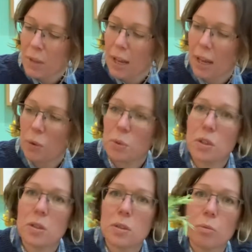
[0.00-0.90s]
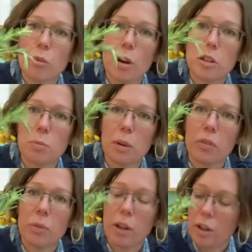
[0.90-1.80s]
And also some rosemary
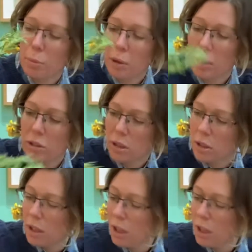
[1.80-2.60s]
from the herb garden.